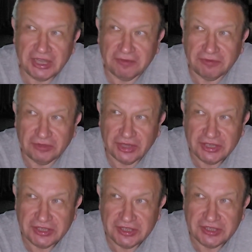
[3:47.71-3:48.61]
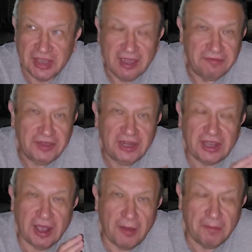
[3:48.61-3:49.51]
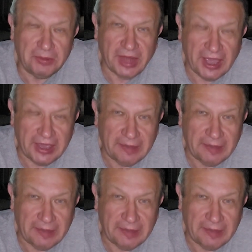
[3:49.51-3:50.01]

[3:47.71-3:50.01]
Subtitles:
inflorescence, very comb-like.